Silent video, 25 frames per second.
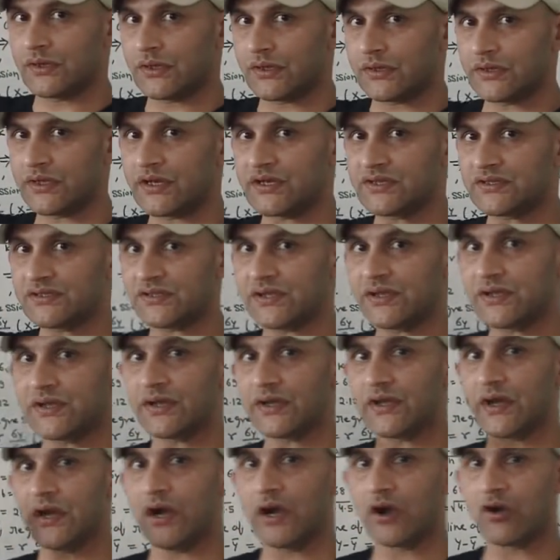There is
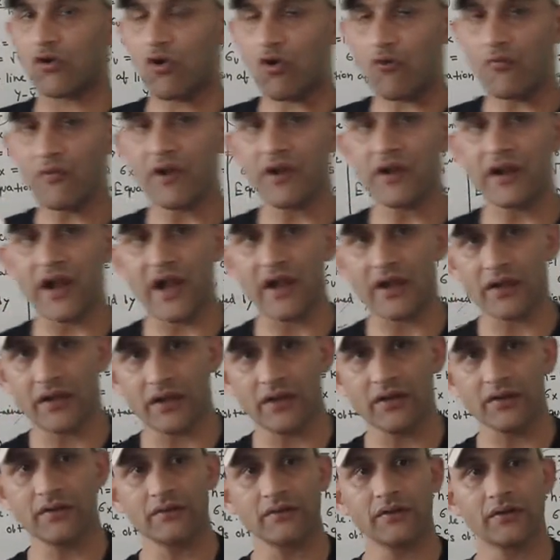a
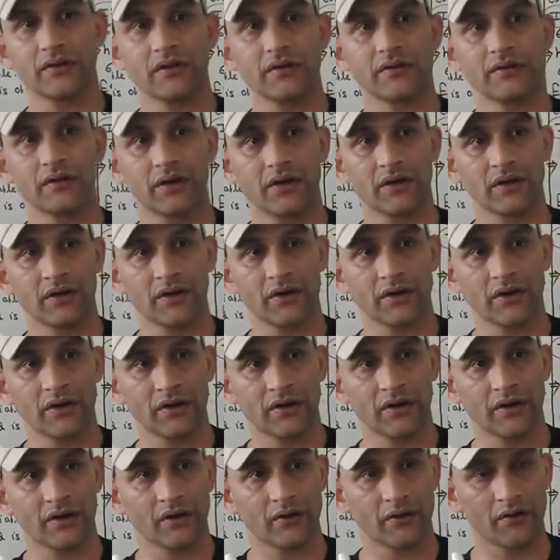COVID-19,
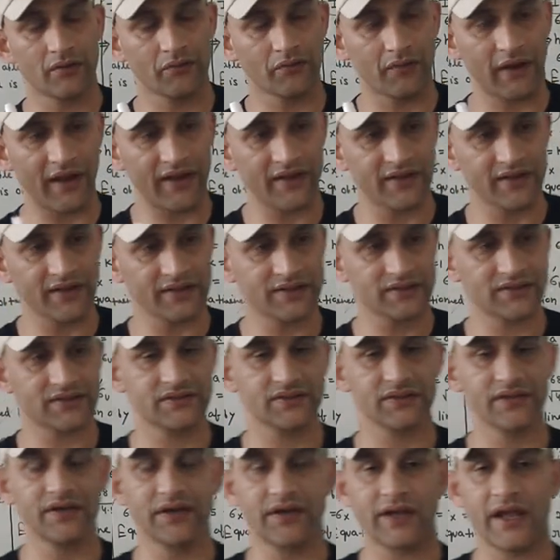the
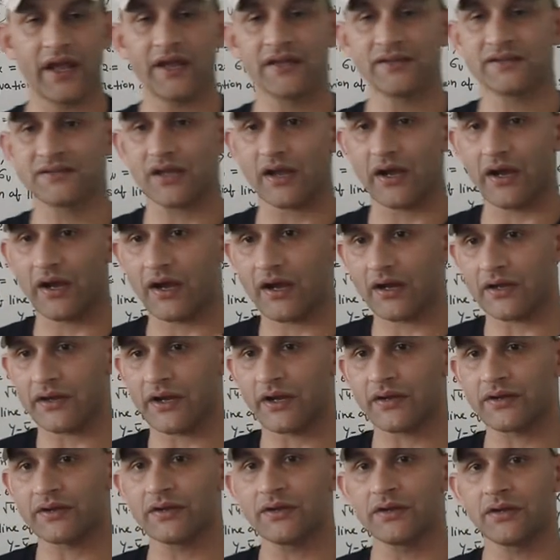virus, it has
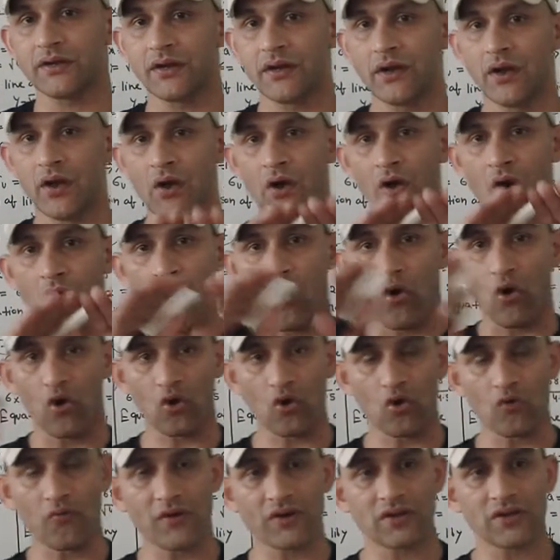attacked all
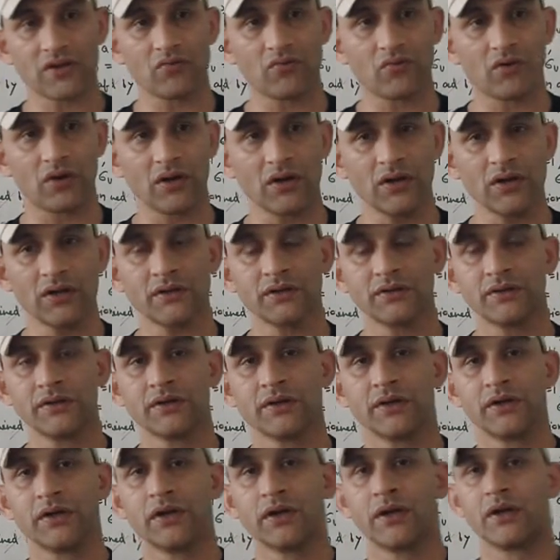over the
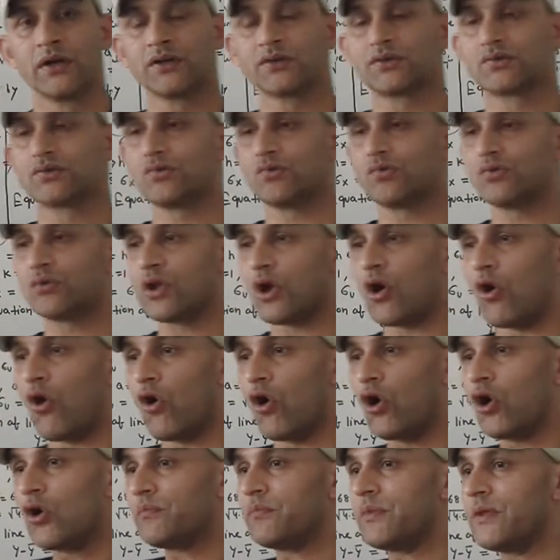world. So
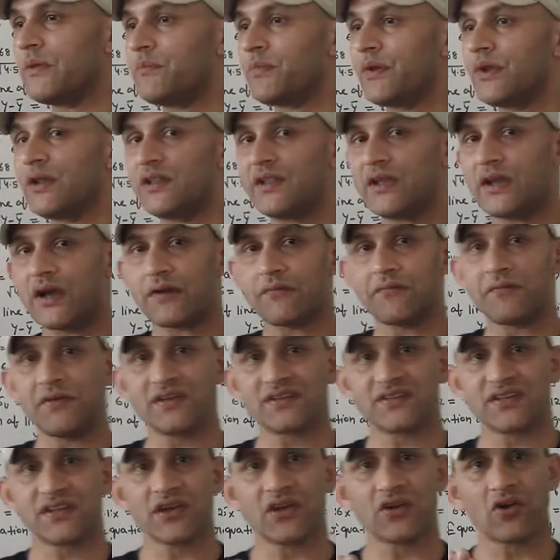all people they are
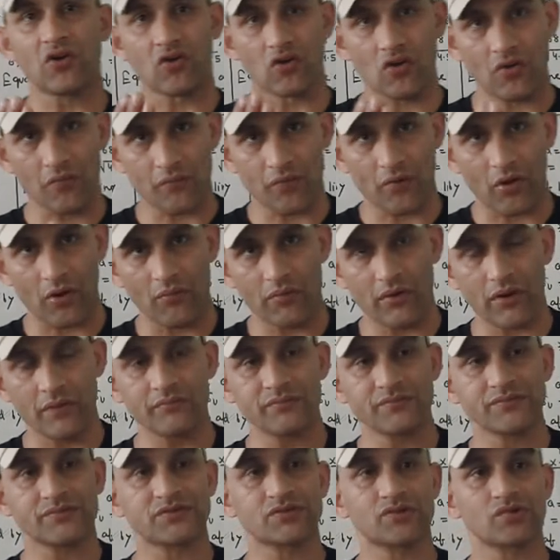facing a lot of
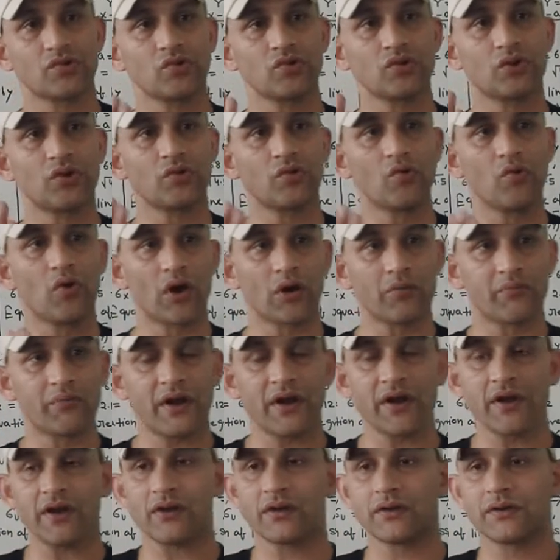problems. So the
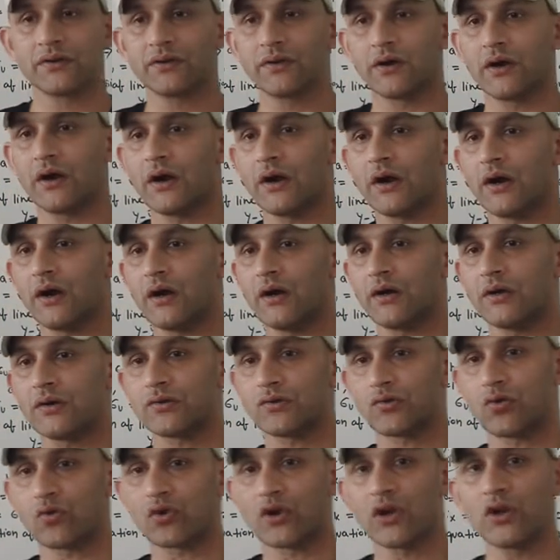government
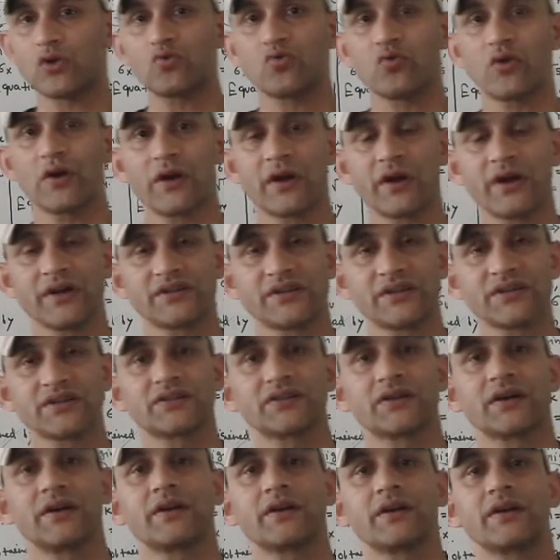total
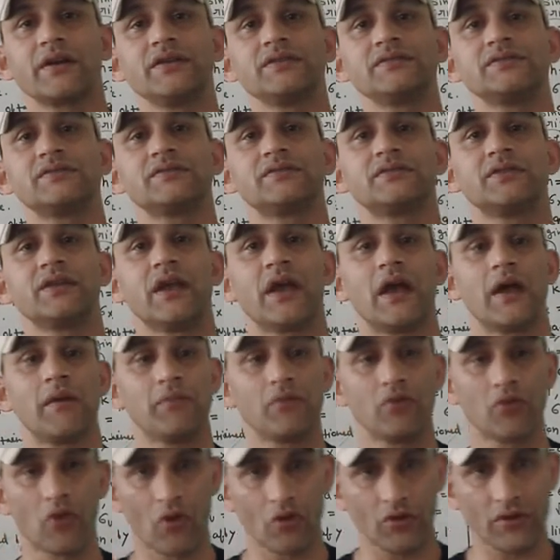206 countries they
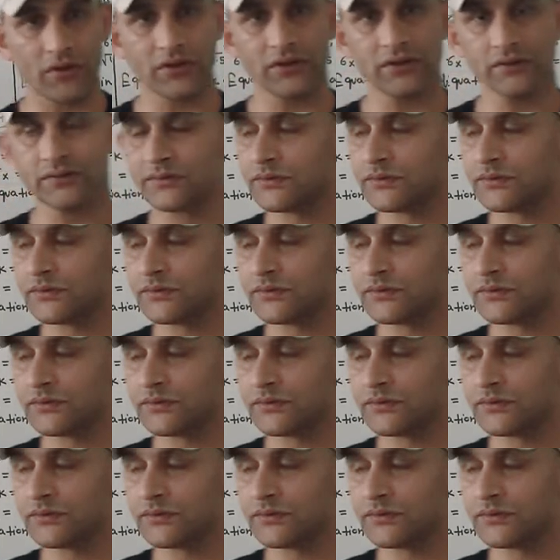have locked.